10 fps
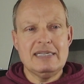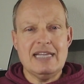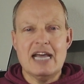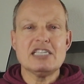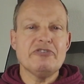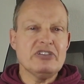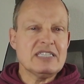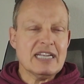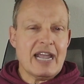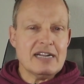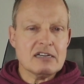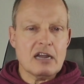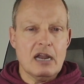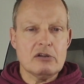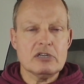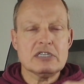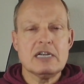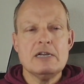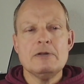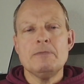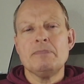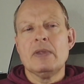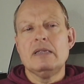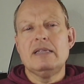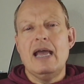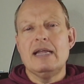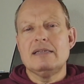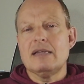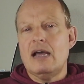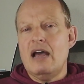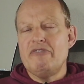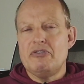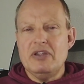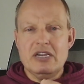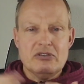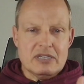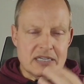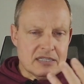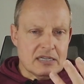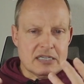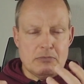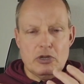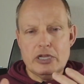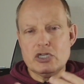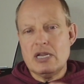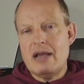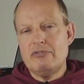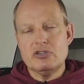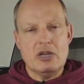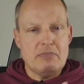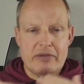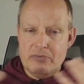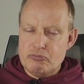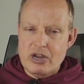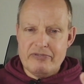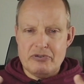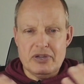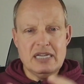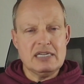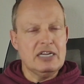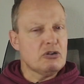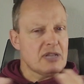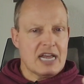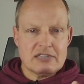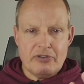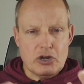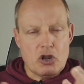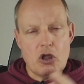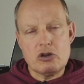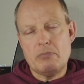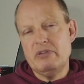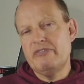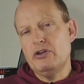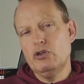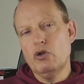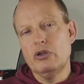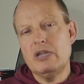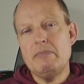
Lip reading: say unsophisticated collars that have very inconsistent stimulation levels, so they may break very easily, not last very long, not be very good.